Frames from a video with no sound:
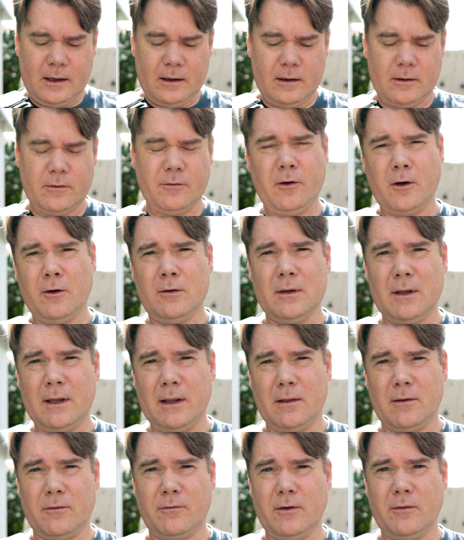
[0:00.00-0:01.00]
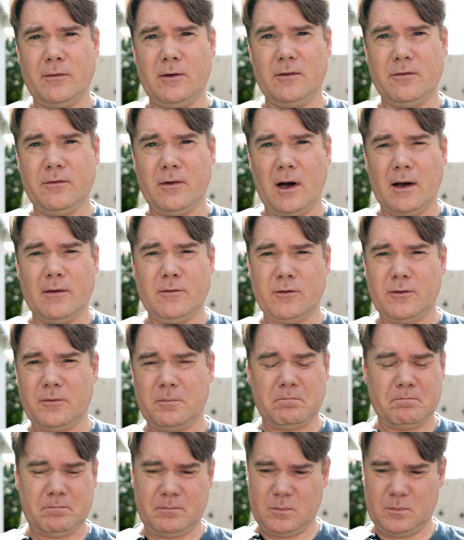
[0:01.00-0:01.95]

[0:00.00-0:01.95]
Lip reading: The focal length of 55 is